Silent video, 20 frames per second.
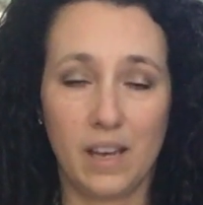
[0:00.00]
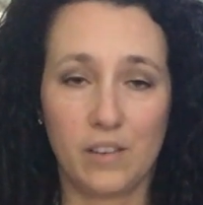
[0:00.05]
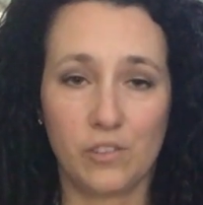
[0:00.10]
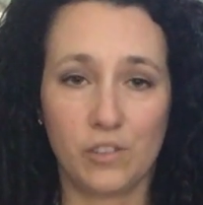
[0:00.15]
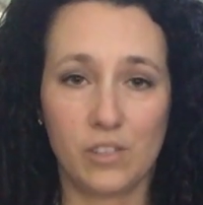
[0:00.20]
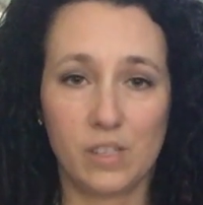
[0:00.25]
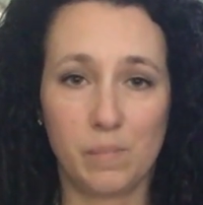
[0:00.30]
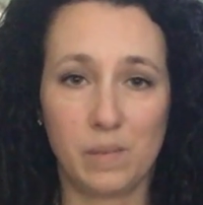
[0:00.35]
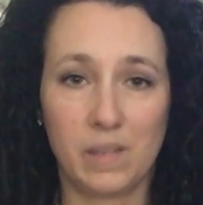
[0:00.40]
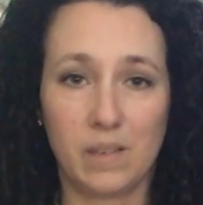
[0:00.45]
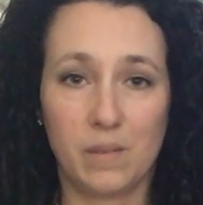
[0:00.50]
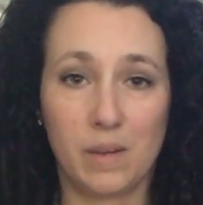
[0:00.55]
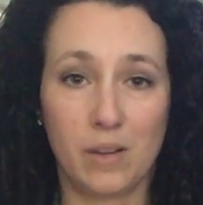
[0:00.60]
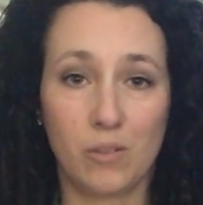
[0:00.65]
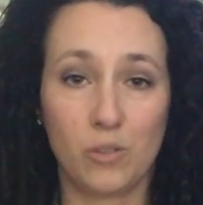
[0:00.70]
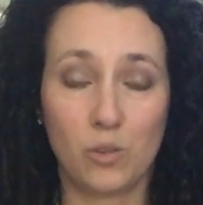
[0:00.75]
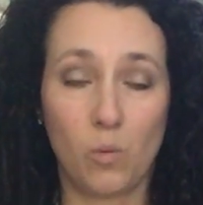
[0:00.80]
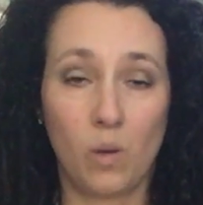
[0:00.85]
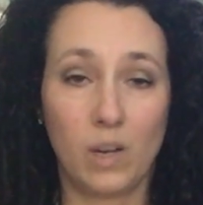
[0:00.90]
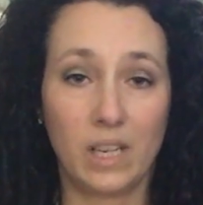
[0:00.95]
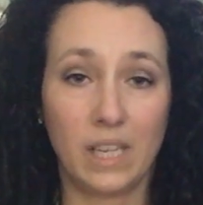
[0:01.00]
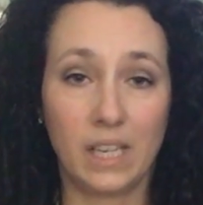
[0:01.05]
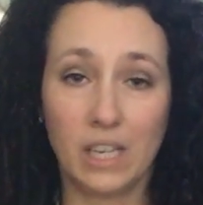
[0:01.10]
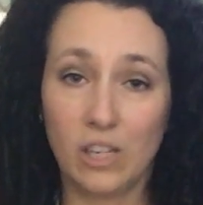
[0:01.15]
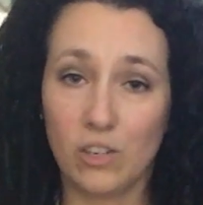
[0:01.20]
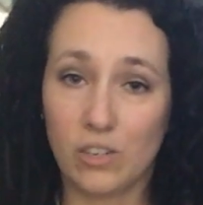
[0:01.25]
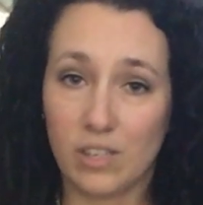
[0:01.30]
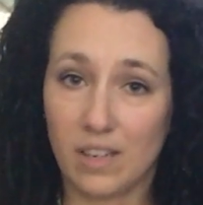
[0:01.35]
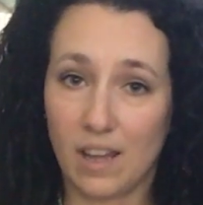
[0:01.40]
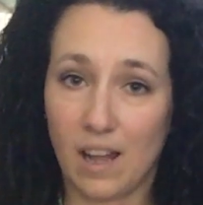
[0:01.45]
it's been about 20
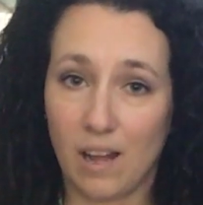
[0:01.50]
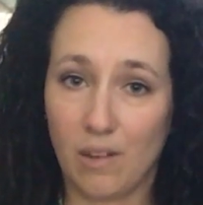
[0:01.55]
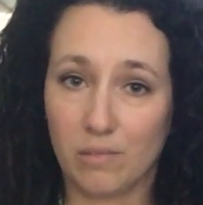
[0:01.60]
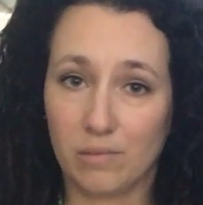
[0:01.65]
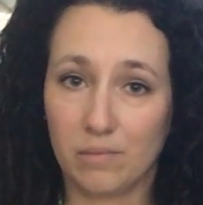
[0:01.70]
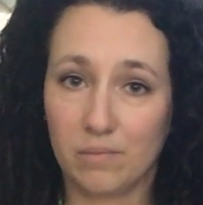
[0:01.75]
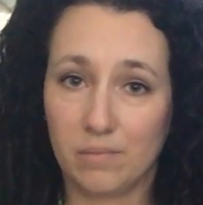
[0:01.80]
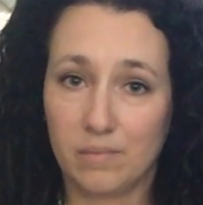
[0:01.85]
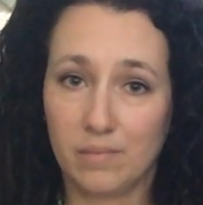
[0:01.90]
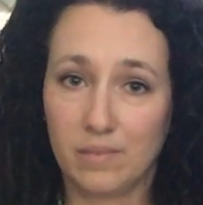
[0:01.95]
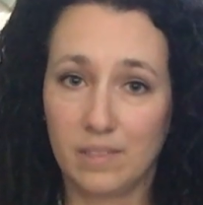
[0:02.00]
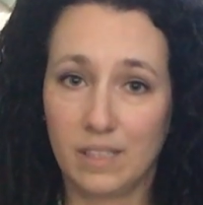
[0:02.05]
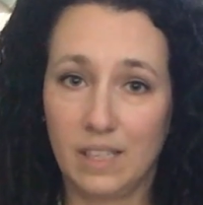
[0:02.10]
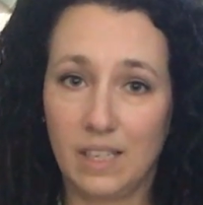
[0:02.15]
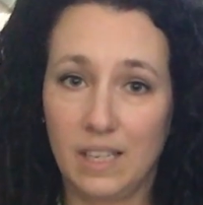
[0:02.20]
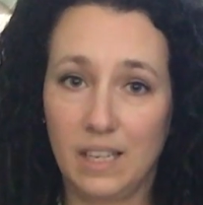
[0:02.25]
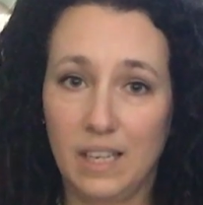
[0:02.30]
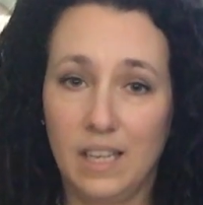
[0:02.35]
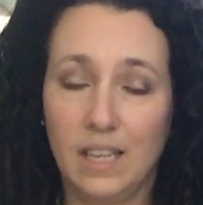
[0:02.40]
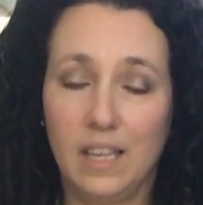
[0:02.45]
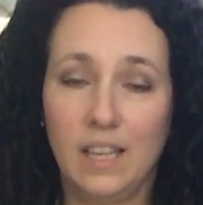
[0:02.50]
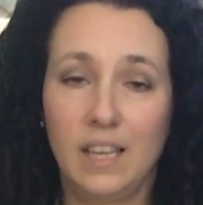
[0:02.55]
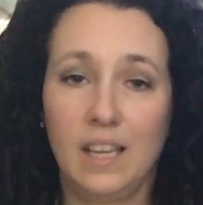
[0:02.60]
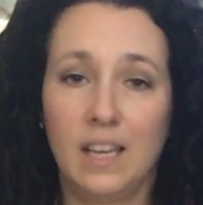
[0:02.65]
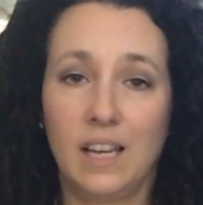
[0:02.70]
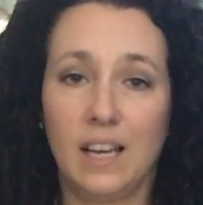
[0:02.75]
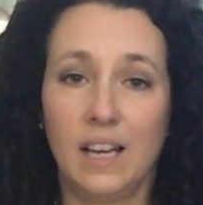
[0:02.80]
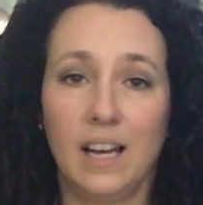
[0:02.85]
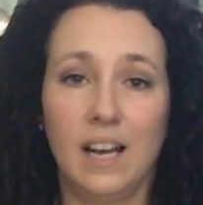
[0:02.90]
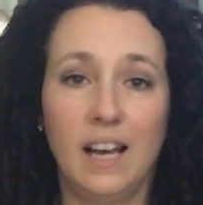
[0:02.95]
years now.
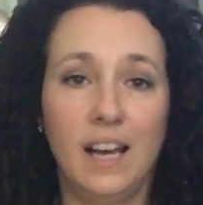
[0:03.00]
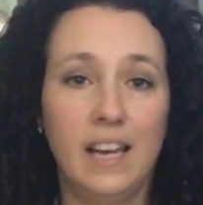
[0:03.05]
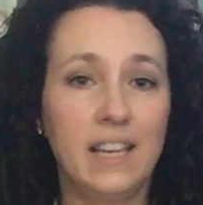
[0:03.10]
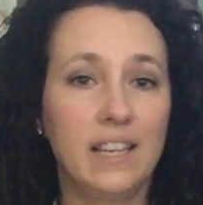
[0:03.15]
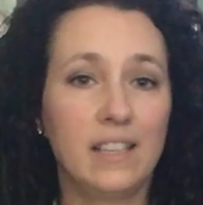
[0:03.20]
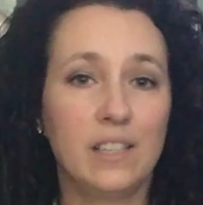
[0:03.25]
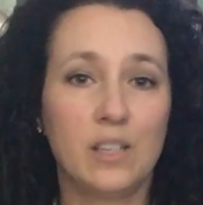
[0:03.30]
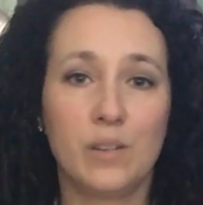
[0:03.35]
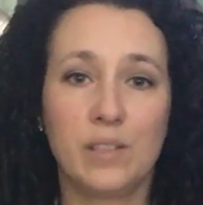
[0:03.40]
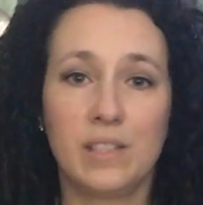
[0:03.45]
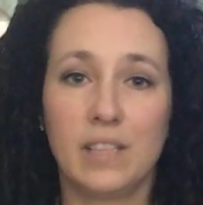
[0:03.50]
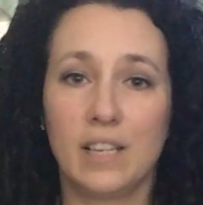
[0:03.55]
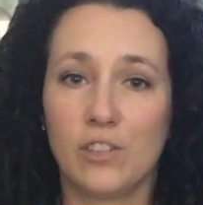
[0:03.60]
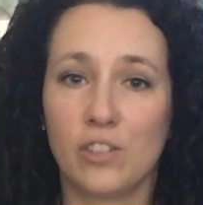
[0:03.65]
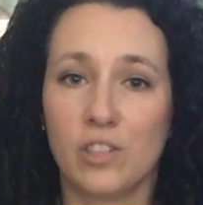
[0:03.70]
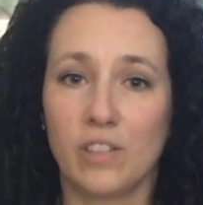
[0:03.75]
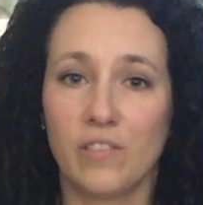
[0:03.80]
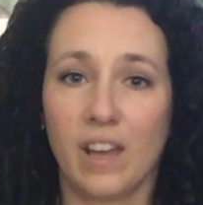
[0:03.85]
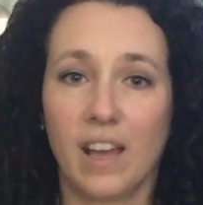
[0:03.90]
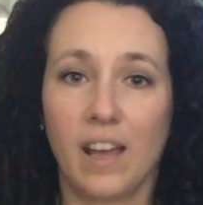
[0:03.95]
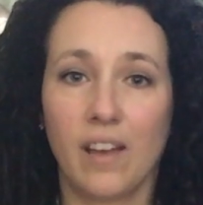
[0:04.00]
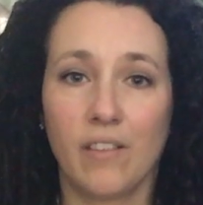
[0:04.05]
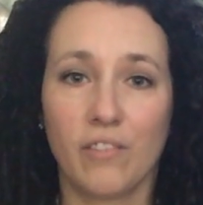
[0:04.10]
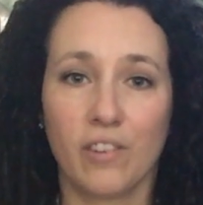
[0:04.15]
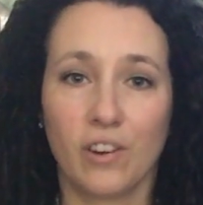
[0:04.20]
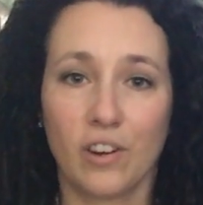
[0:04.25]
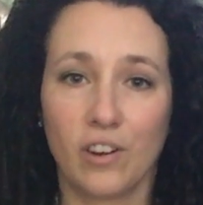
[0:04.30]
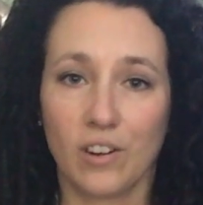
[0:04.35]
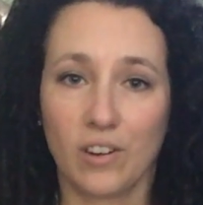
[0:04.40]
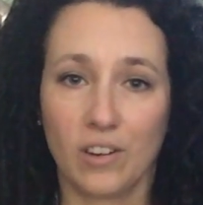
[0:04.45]
I had no intention of
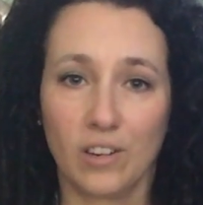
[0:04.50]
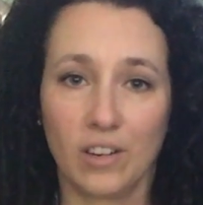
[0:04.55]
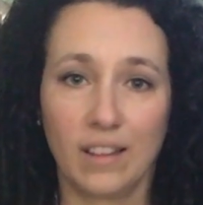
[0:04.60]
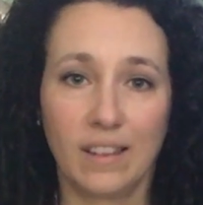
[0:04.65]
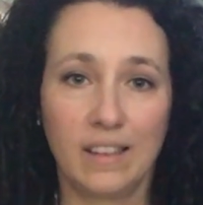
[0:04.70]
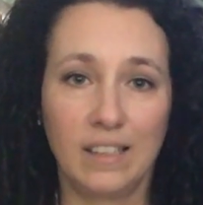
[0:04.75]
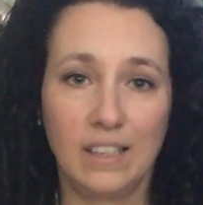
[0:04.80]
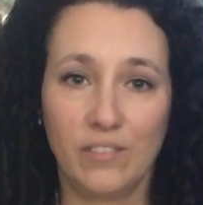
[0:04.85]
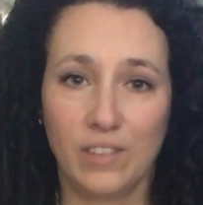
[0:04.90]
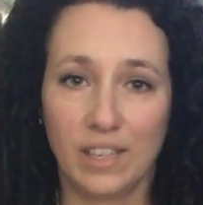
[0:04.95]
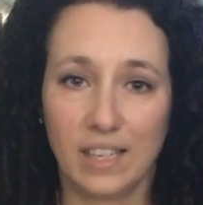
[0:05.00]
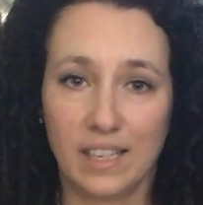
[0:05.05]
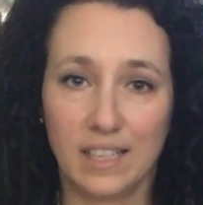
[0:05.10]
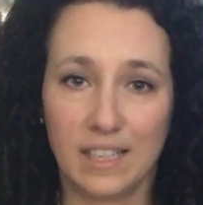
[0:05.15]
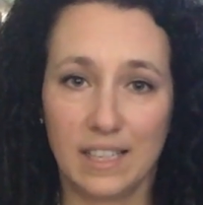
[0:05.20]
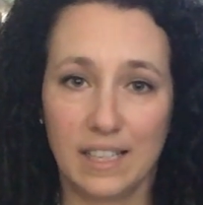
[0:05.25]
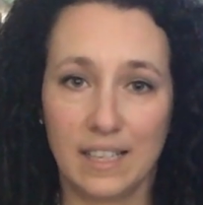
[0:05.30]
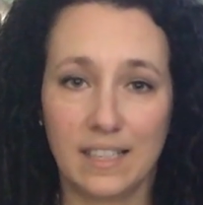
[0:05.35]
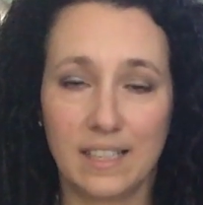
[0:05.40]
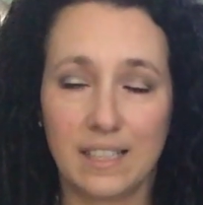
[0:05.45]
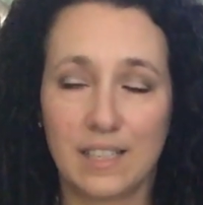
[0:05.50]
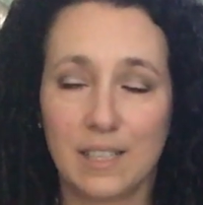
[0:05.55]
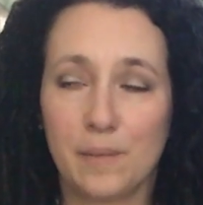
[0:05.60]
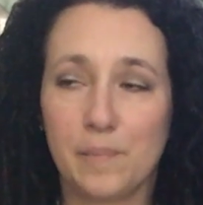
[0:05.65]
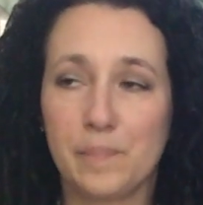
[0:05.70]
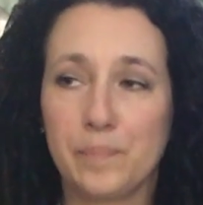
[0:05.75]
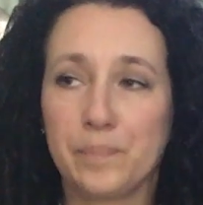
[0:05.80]
ever leaving it.